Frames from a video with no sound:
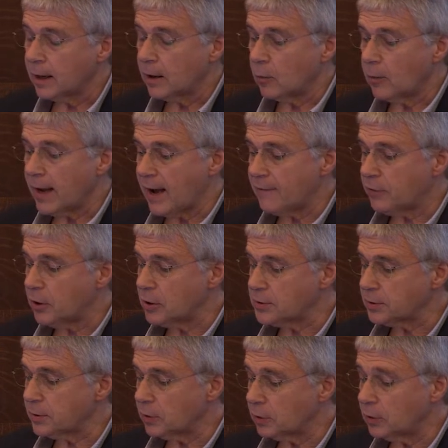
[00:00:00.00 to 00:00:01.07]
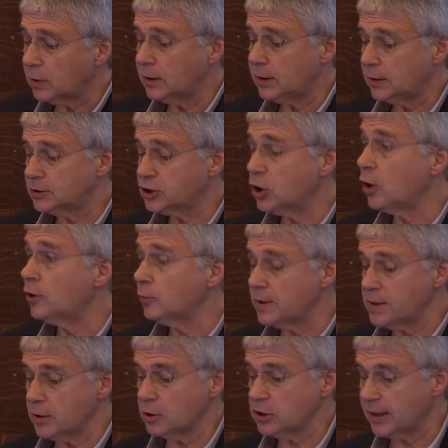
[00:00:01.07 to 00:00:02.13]
We have also a joint
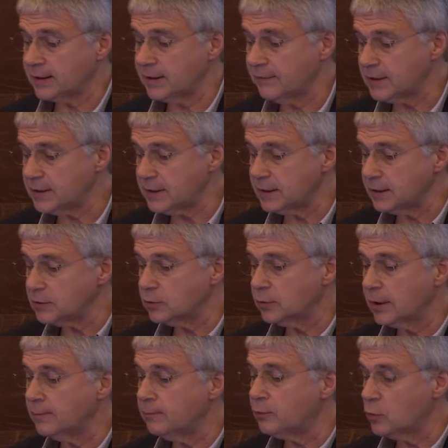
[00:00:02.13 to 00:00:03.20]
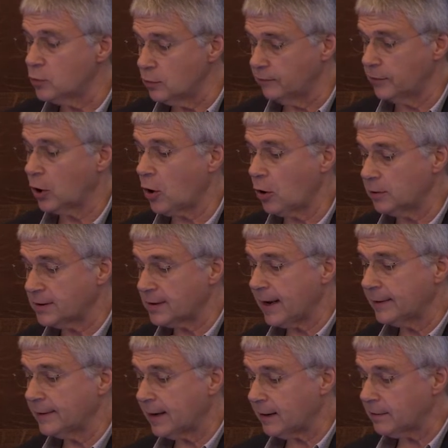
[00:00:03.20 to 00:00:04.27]
research activity to improve the gold
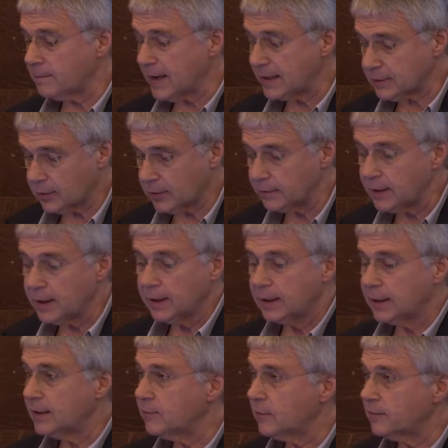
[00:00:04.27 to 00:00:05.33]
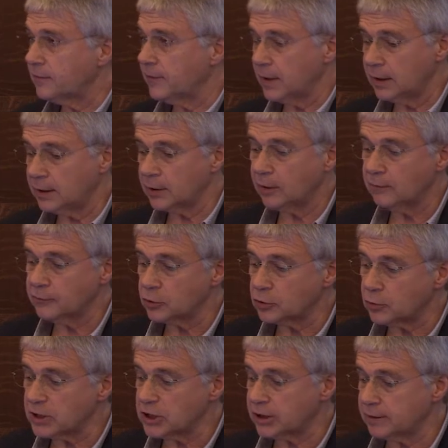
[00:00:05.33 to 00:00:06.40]
standard method in the field of
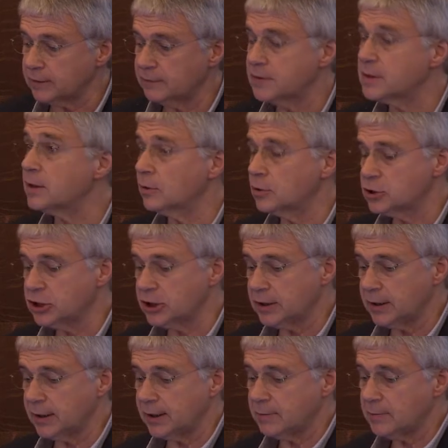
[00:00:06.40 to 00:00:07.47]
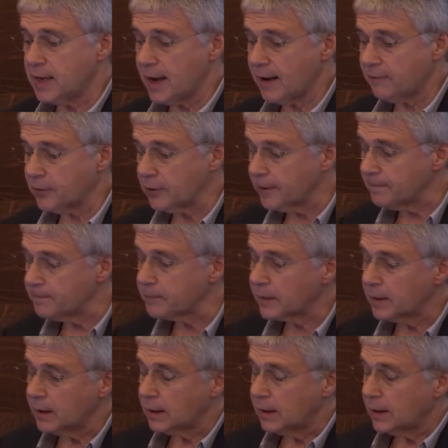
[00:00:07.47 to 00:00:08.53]
nutrition, physiology, and behavior.
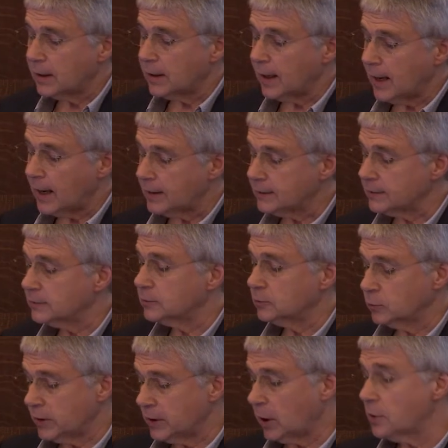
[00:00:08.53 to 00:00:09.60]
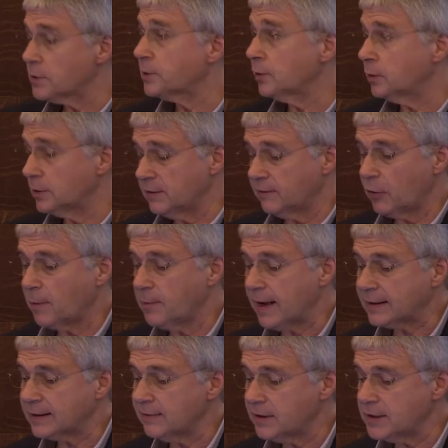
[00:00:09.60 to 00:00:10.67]
And we also develop
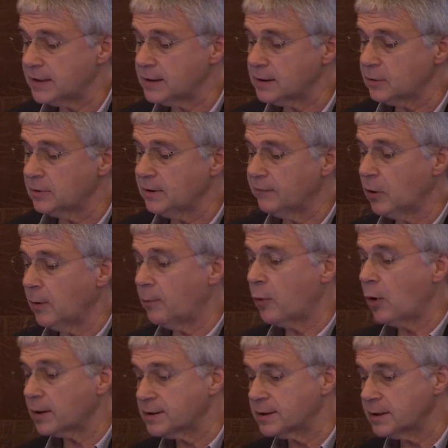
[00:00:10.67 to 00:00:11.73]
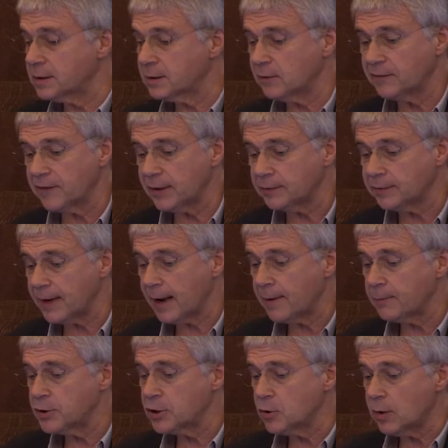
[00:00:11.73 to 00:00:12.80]
activities to develop proxies to
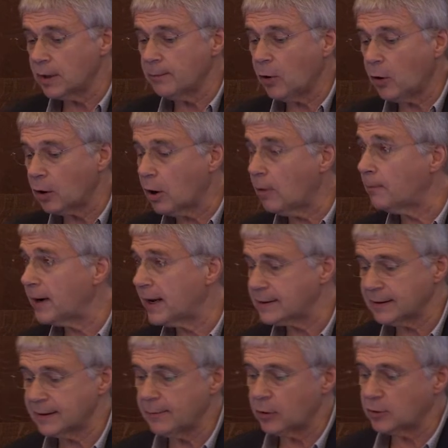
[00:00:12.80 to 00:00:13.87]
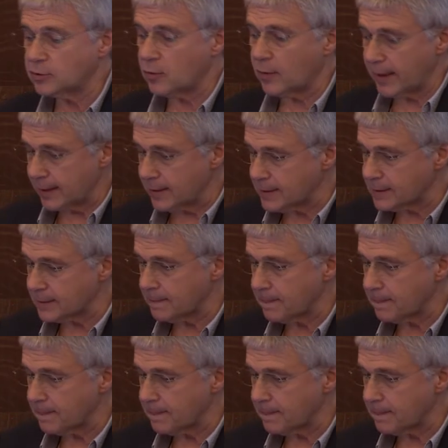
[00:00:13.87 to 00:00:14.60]
phenotype new and more complex animal traits.